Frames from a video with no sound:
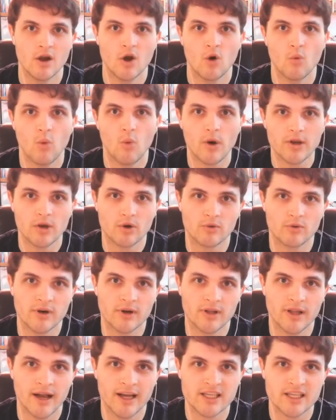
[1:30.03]
What you'll
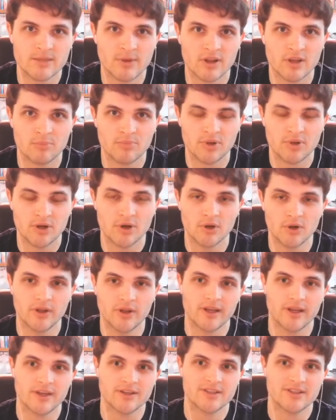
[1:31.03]
realize about the build
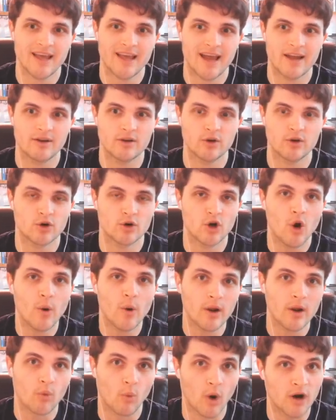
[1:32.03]
is that you're
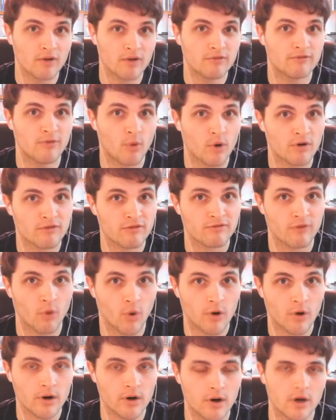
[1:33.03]
going
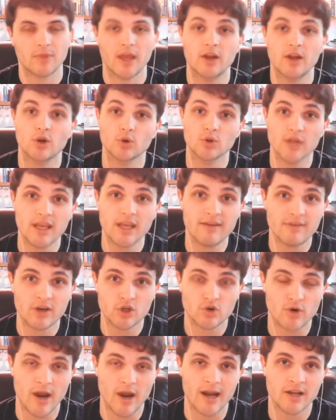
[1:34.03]
1-4-4 and you're leaving
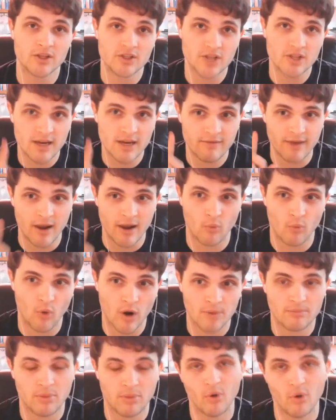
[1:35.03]
Dragon Slave at
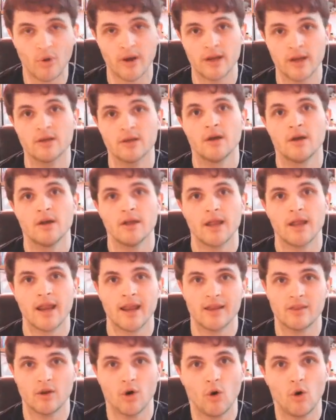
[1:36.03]
one point.
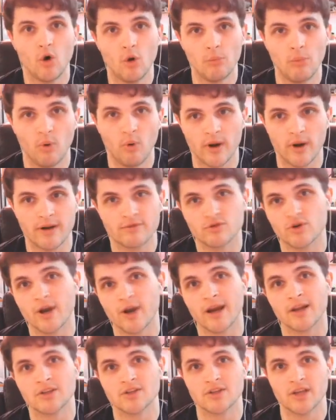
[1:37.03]
And the whole point of
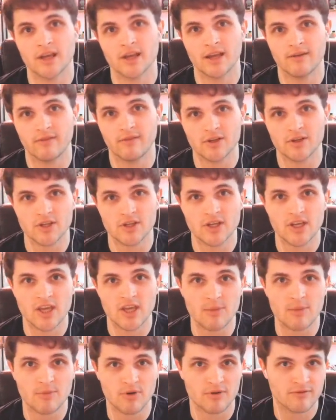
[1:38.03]
Dragon Slave is to
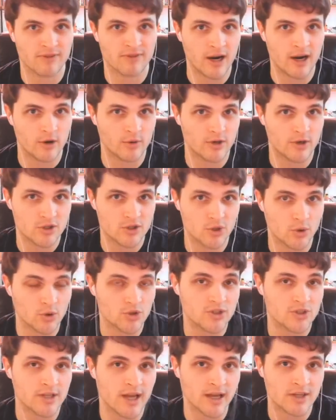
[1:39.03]
keep your Fiery Soul
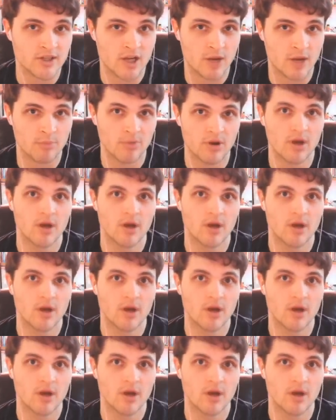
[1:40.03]
stacks up